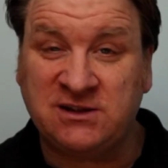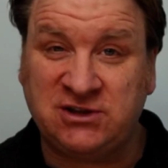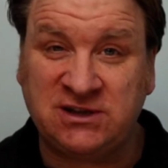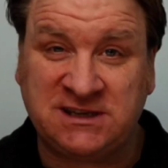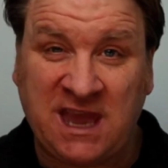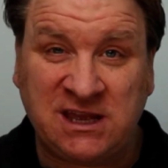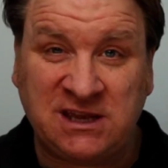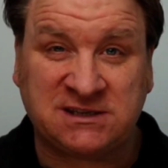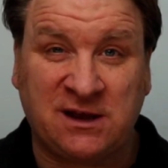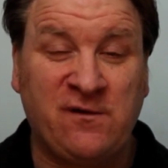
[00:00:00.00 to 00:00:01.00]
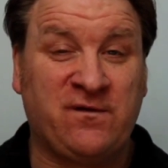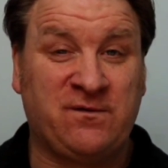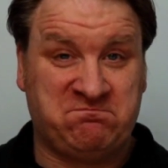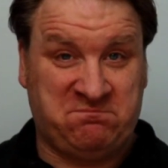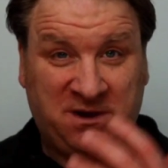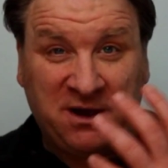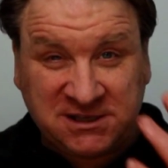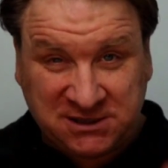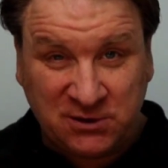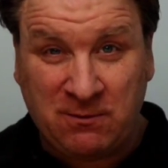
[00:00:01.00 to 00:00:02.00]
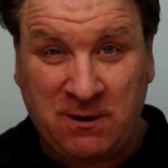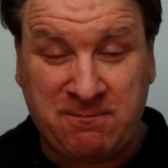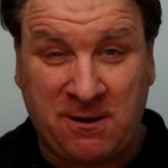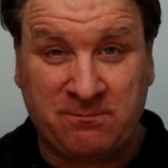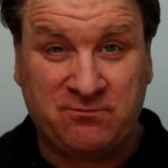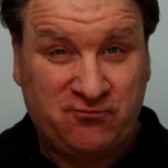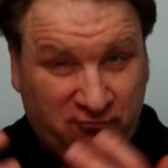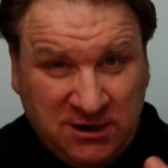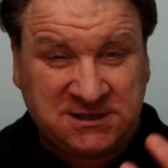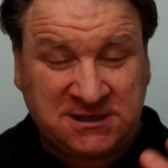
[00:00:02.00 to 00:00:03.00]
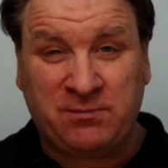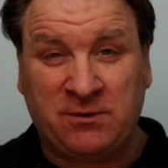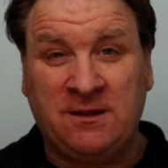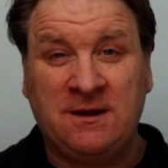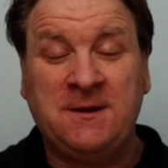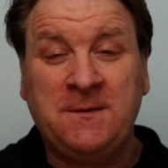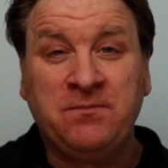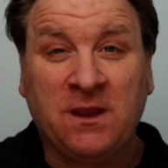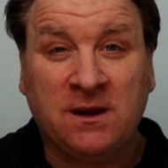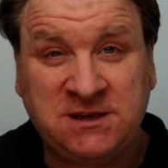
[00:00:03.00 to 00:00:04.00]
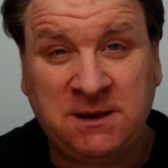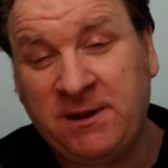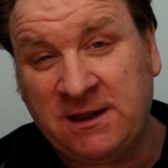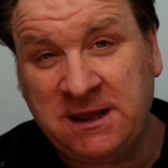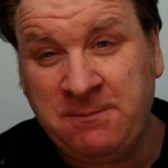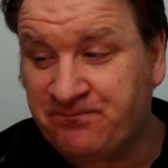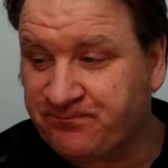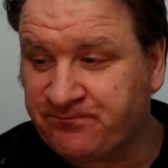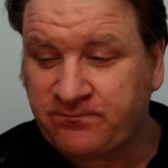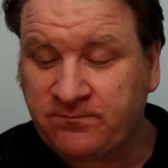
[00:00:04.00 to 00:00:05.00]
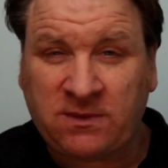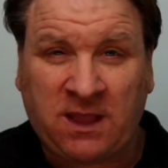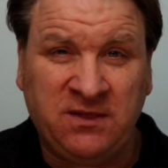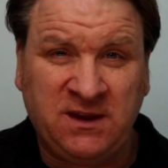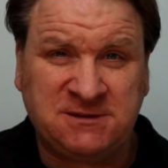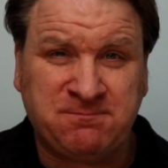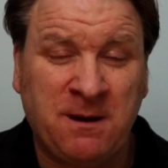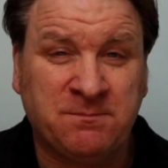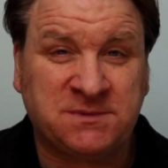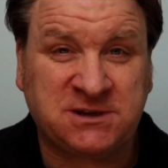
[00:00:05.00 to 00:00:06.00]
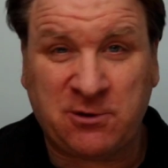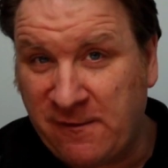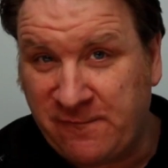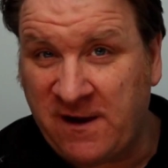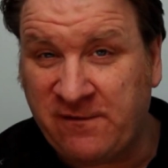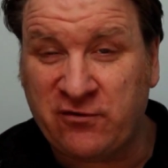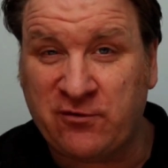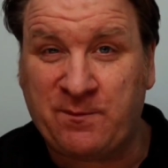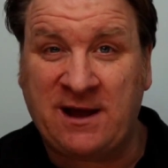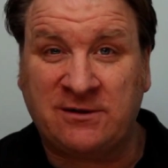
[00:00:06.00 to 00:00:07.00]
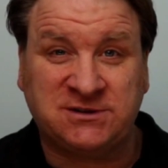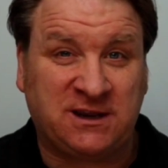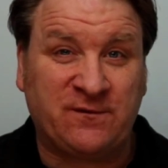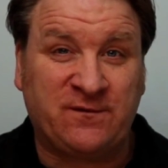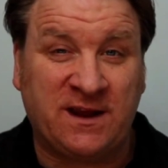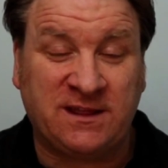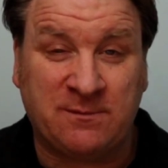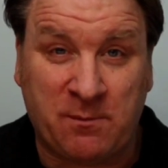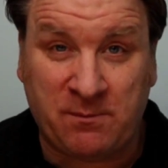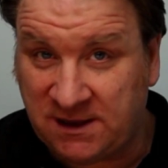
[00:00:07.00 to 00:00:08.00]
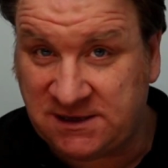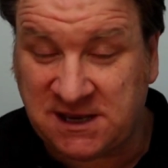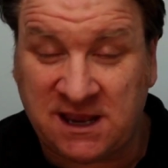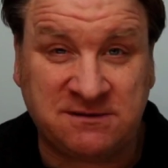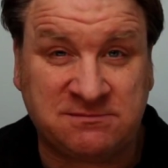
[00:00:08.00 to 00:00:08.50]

just get yourself a soakaway pump. Really simple. Typically these pumps are about £500. You can find them on my site,